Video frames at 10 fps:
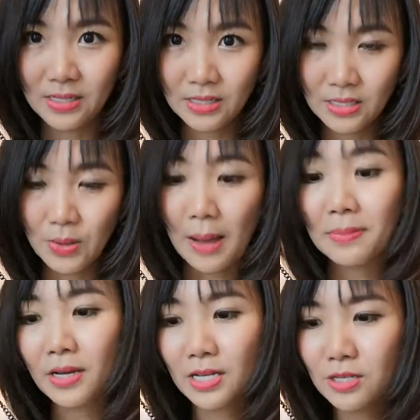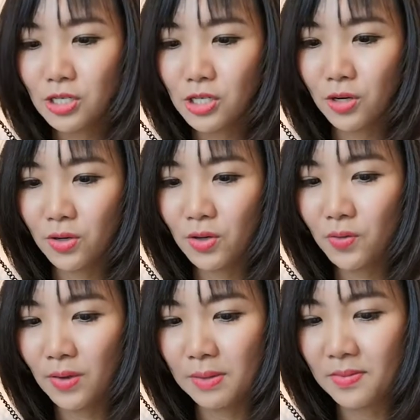So I'm going to show you
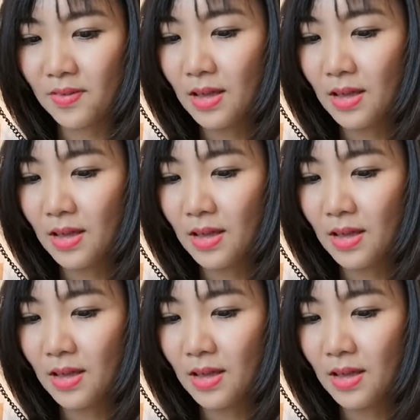with